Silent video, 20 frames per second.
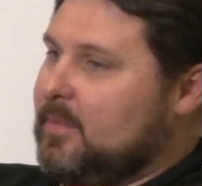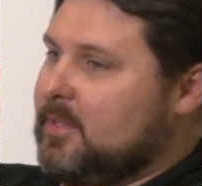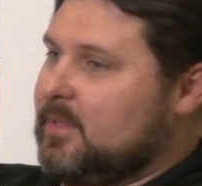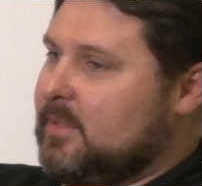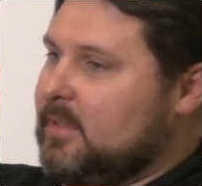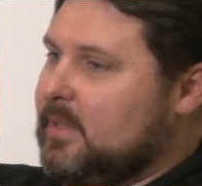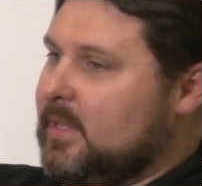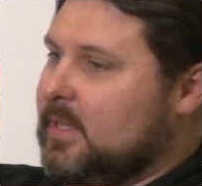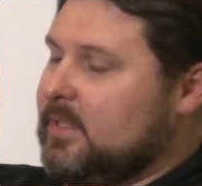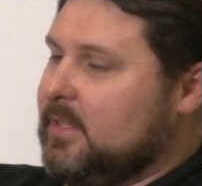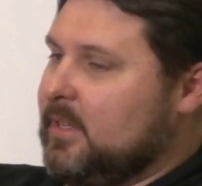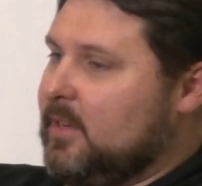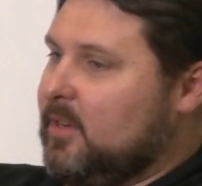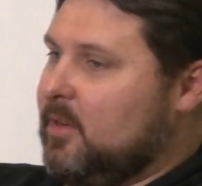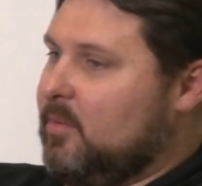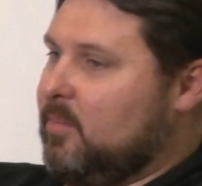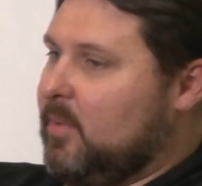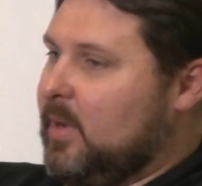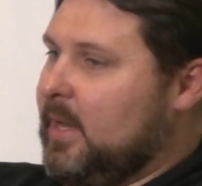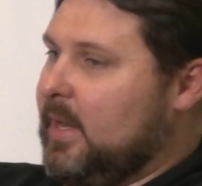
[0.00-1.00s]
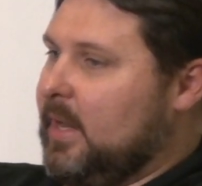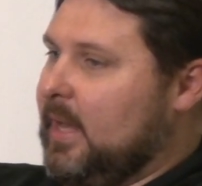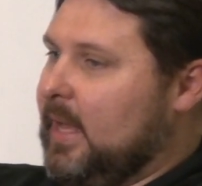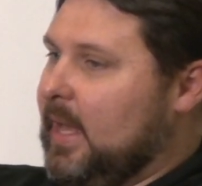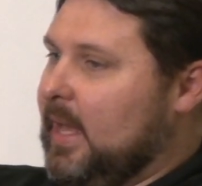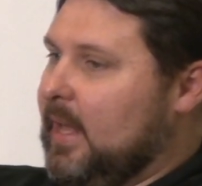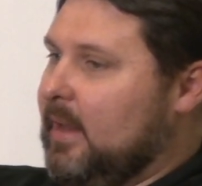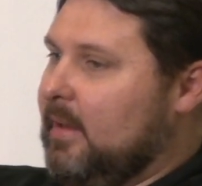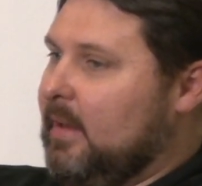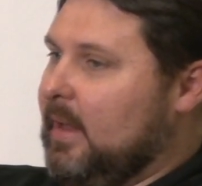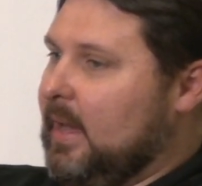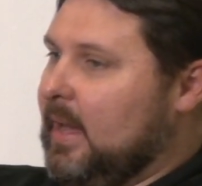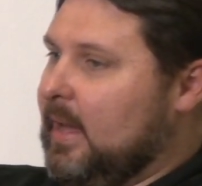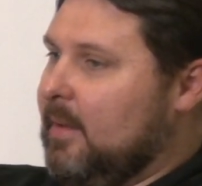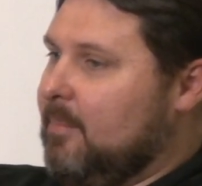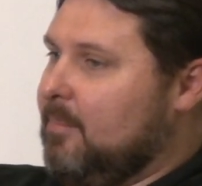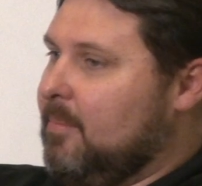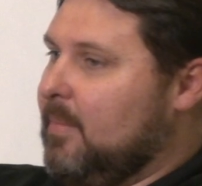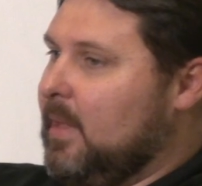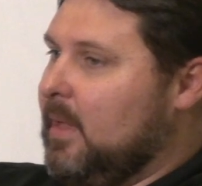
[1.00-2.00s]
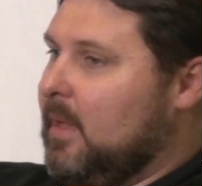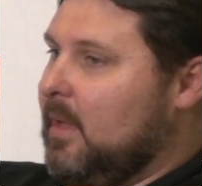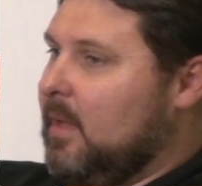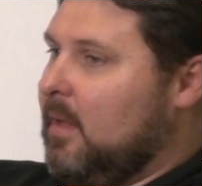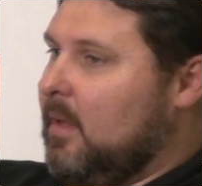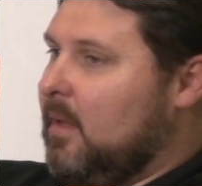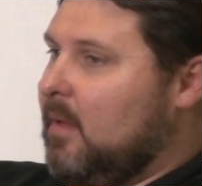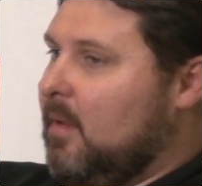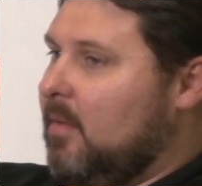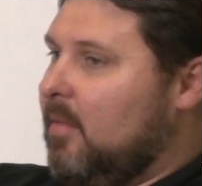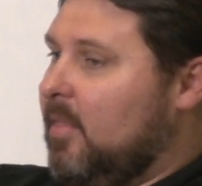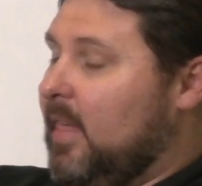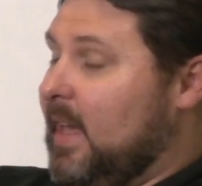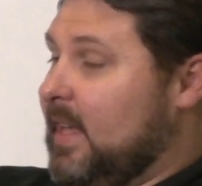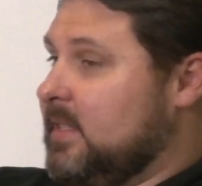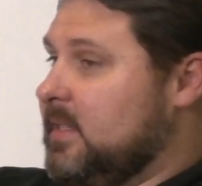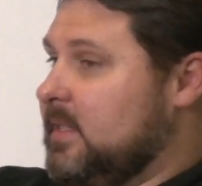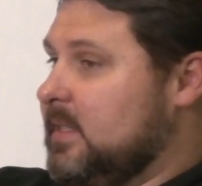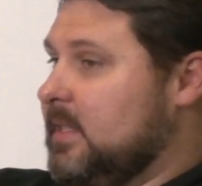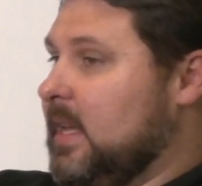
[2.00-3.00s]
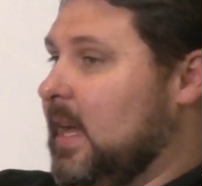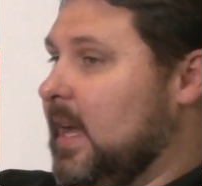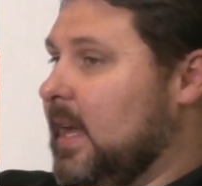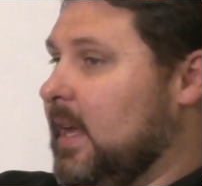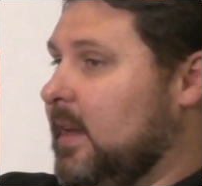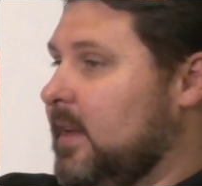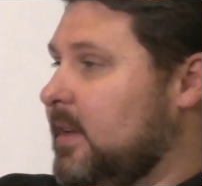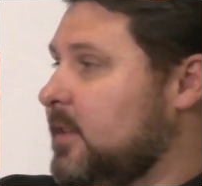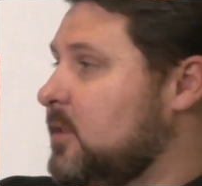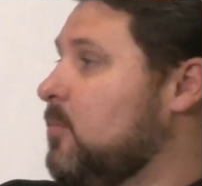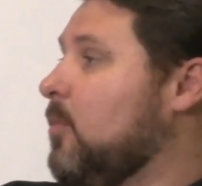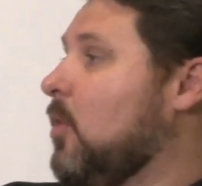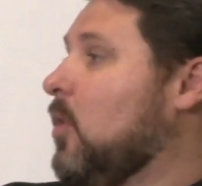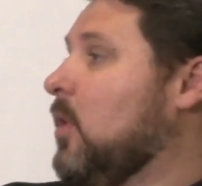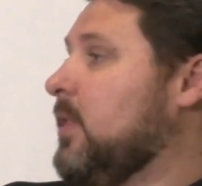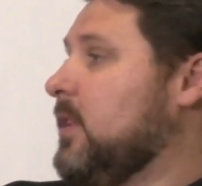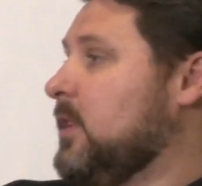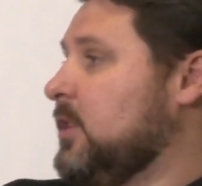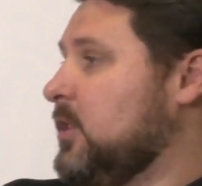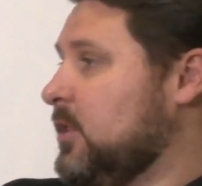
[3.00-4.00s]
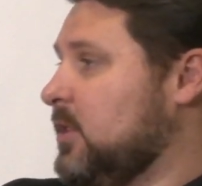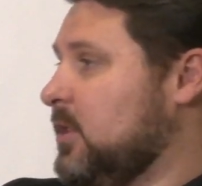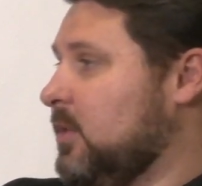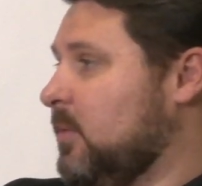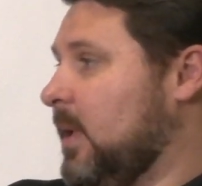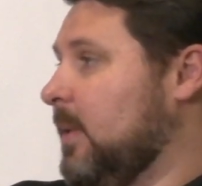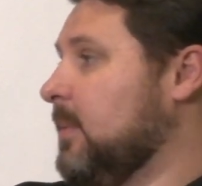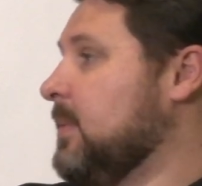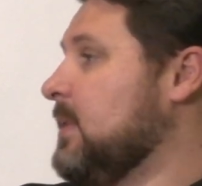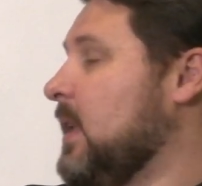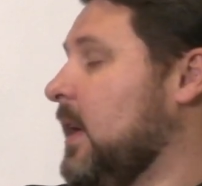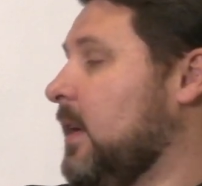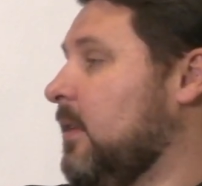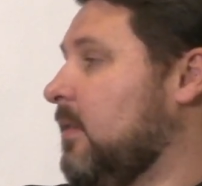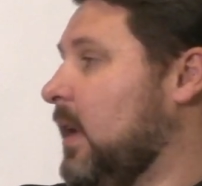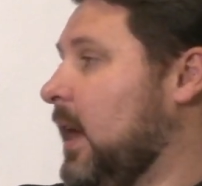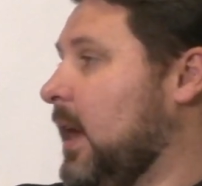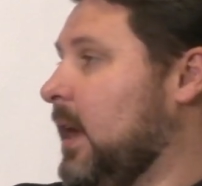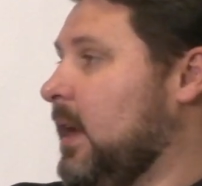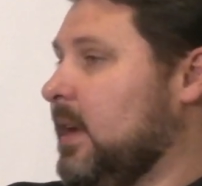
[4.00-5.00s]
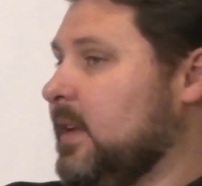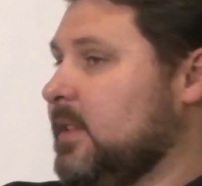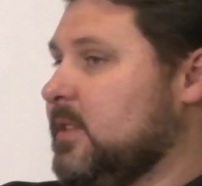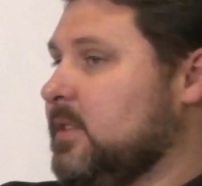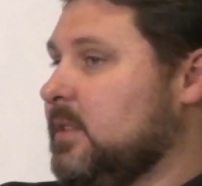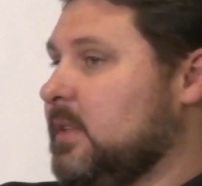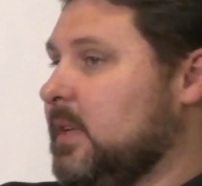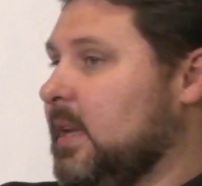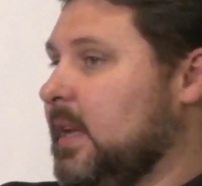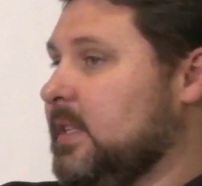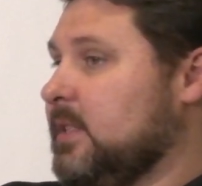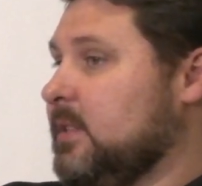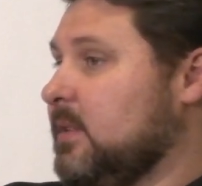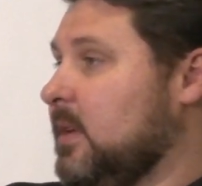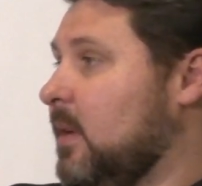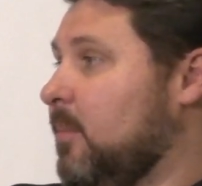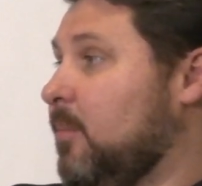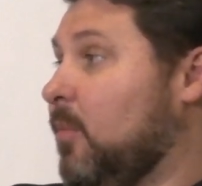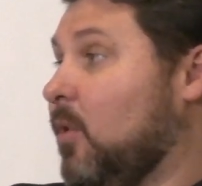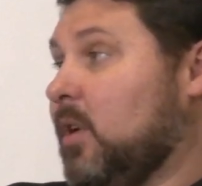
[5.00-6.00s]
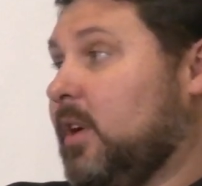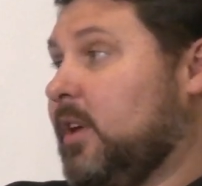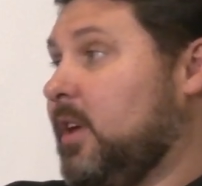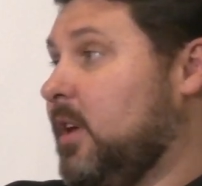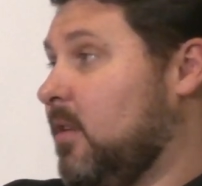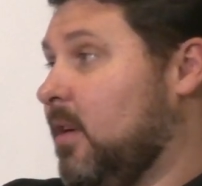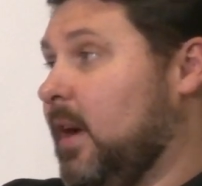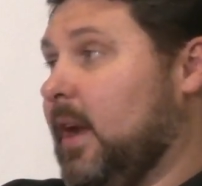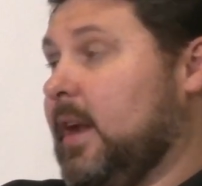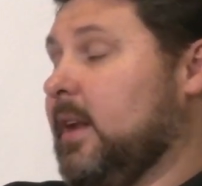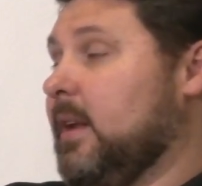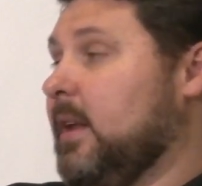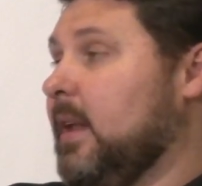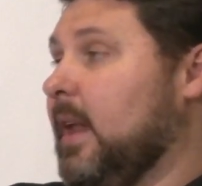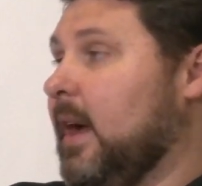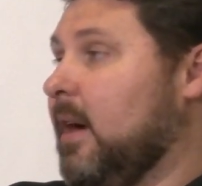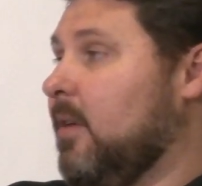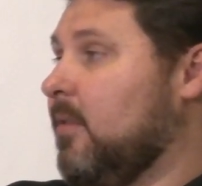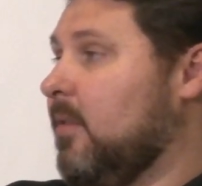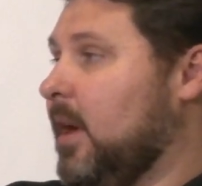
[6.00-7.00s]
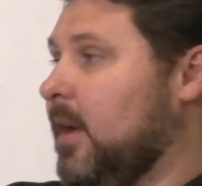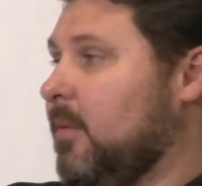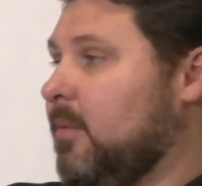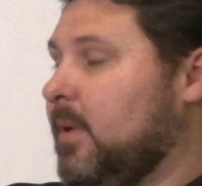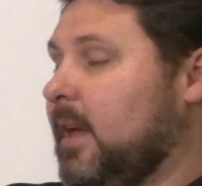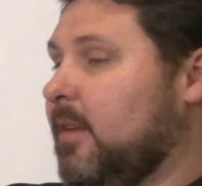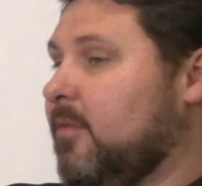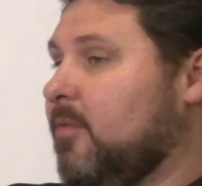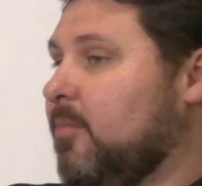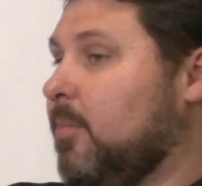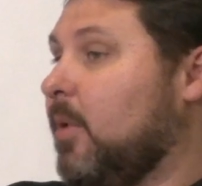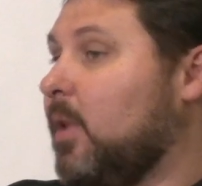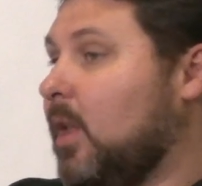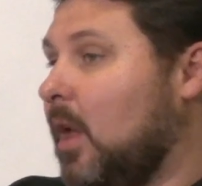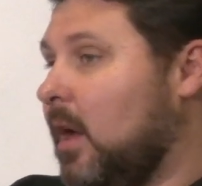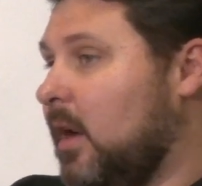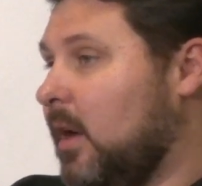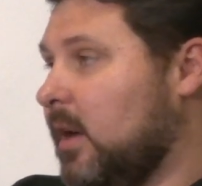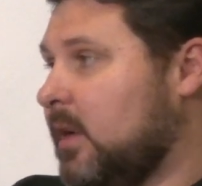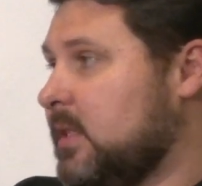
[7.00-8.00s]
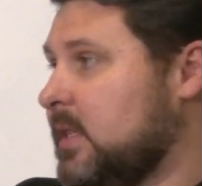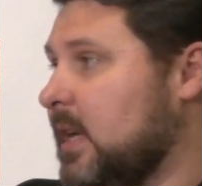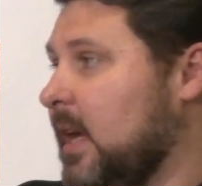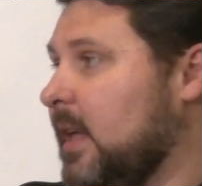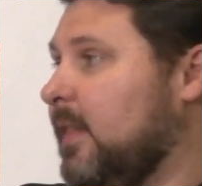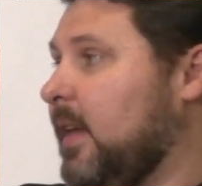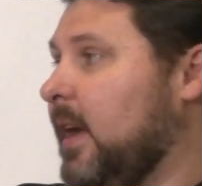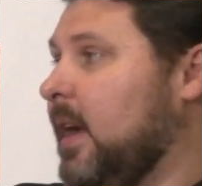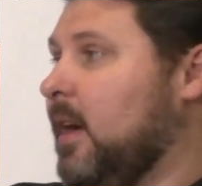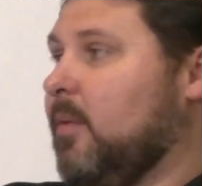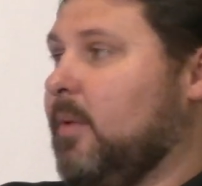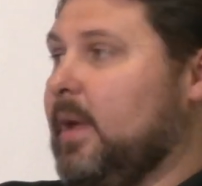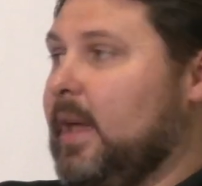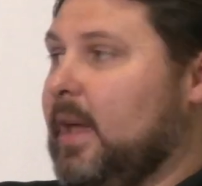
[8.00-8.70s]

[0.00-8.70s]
is a good one. And that site is more than just a website, right? It's more curated now, right? We have blogs on there. We